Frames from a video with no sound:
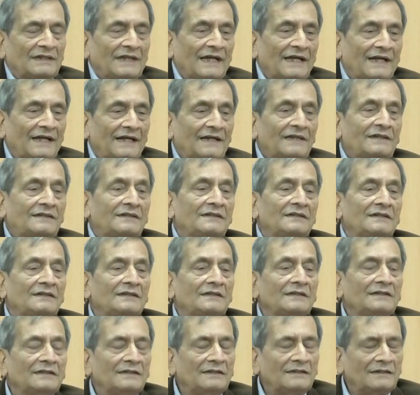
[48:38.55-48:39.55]
that
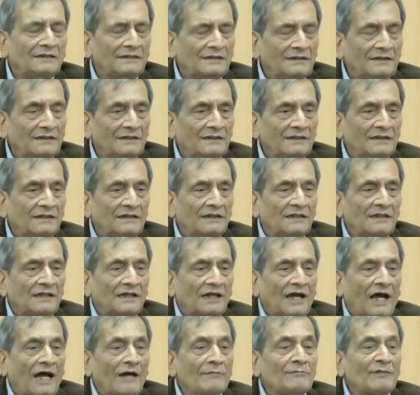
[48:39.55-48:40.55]

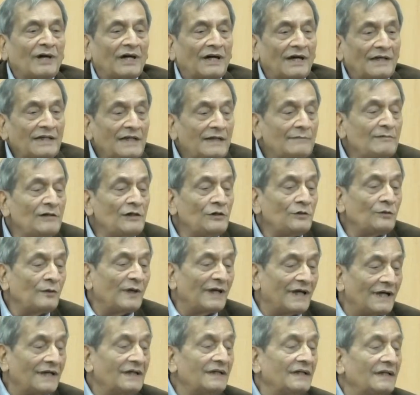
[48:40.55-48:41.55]
I am unable
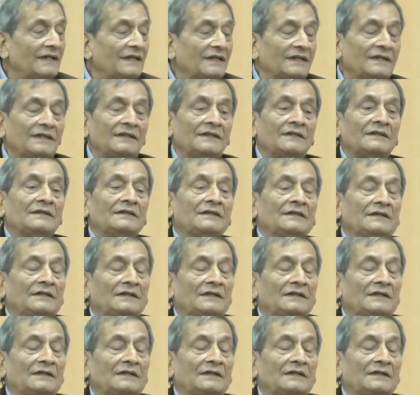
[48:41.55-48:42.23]
to agree